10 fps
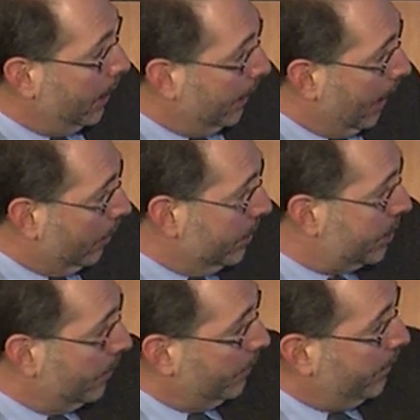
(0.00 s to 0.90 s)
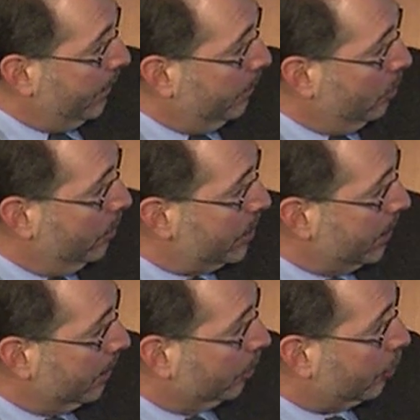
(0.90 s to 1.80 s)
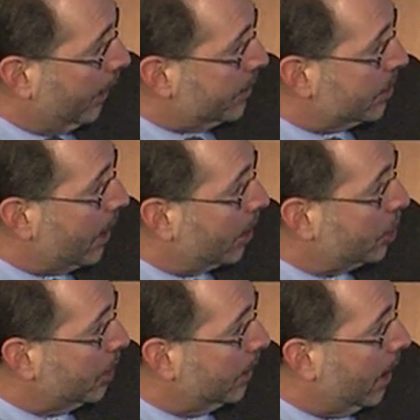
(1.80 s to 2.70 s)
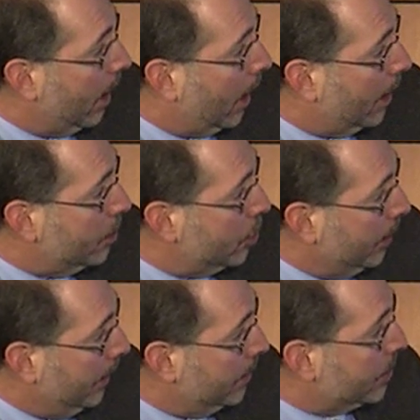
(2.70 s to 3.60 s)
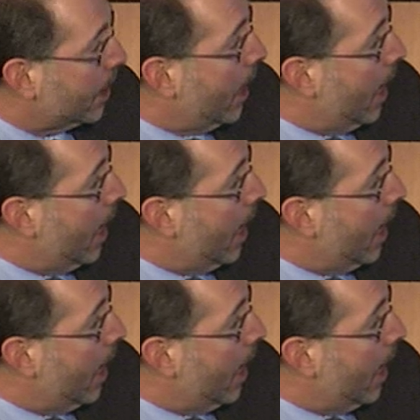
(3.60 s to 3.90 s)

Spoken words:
Now, in some of the immune signal transduction genes,